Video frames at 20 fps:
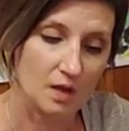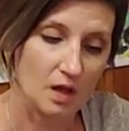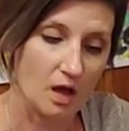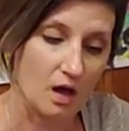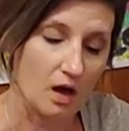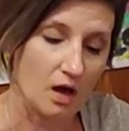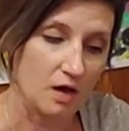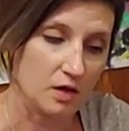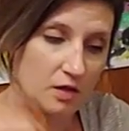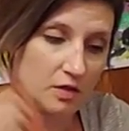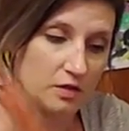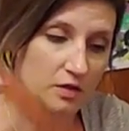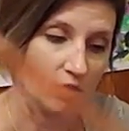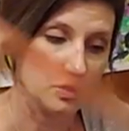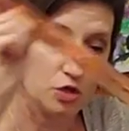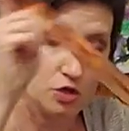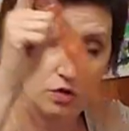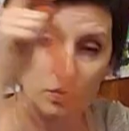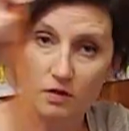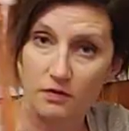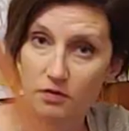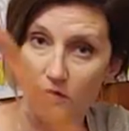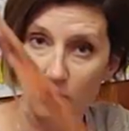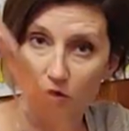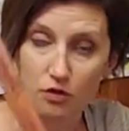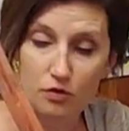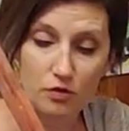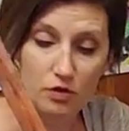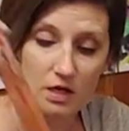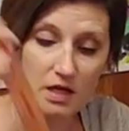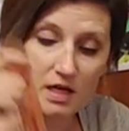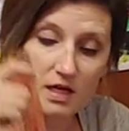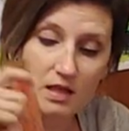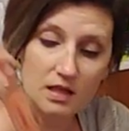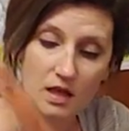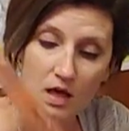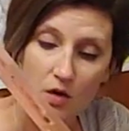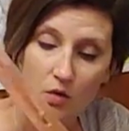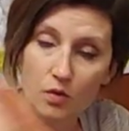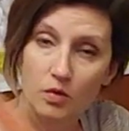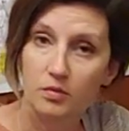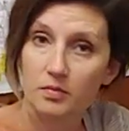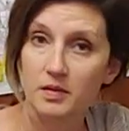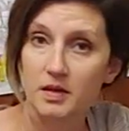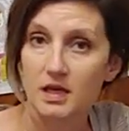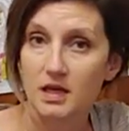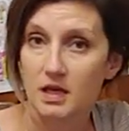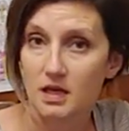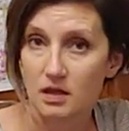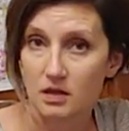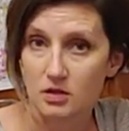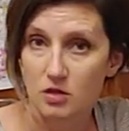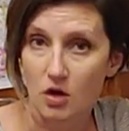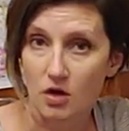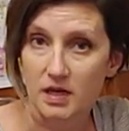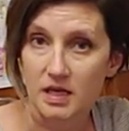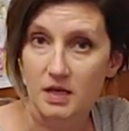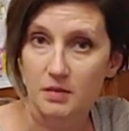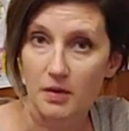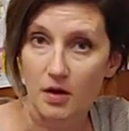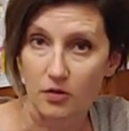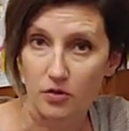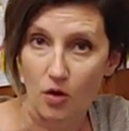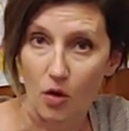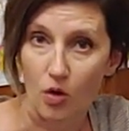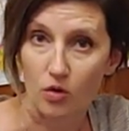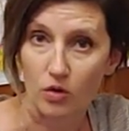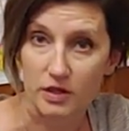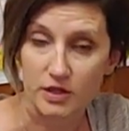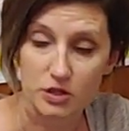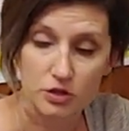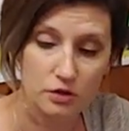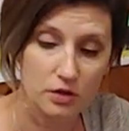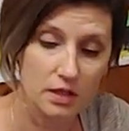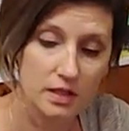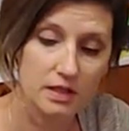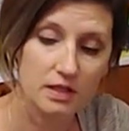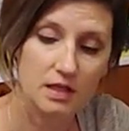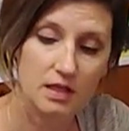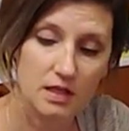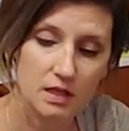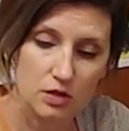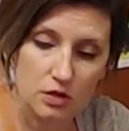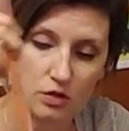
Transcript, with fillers: uh, the use of the threes would be talking about the Holy Trinity.